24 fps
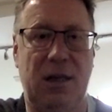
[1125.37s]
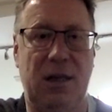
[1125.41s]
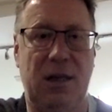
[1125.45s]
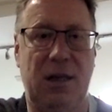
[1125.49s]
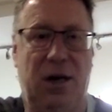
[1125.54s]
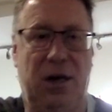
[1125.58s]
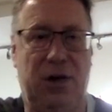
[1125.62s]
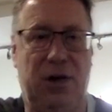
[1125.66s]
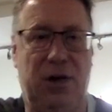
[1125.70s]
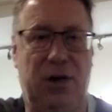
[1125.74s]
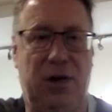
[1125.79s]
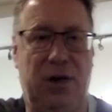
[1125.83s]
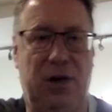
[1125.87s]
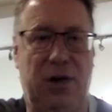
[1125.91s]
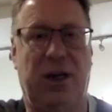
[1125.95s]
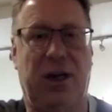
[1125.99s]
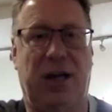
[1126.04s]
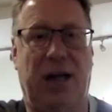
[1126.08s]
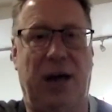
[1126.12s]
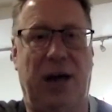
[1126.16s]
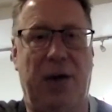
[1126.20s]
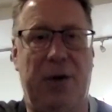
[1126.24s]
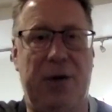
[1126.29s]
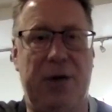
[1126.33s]
And you're going to
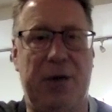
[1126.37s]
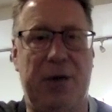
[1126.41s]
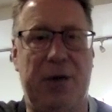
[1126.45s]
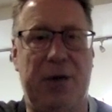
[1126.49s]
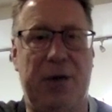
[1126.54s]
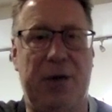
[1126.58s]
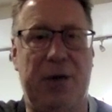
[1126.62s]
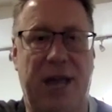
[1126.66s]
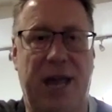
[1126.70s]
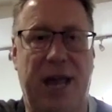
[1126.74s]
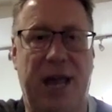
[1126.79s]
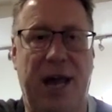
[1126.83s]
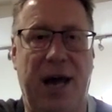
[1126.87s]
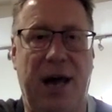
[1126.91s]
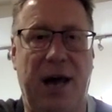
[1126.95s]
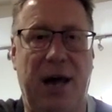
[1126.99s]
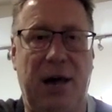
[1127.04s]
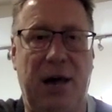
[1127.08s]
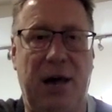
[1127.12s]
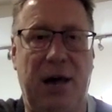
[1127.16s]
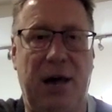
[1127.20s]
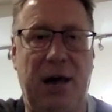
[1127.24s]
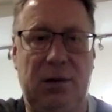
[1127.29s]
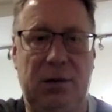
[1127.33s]
go into their
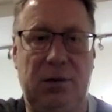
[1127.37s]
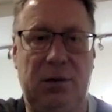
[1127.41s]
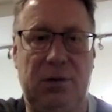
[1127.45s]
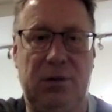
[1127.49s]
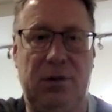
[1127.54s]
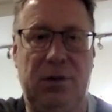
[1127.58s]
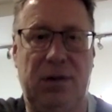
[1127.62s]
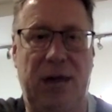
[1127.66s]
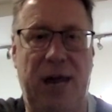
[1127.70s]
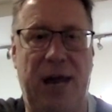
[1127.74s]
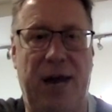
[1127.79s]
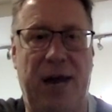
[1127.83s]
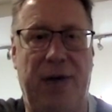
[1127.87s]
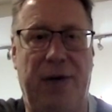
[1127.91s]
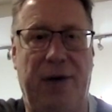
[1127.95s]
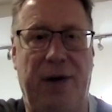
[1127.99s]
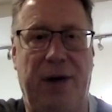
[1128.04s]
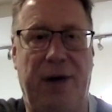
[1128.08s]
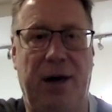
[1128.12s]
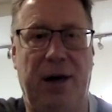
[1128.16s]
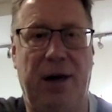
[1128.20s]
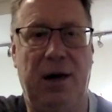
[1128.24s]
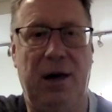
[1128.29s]
area.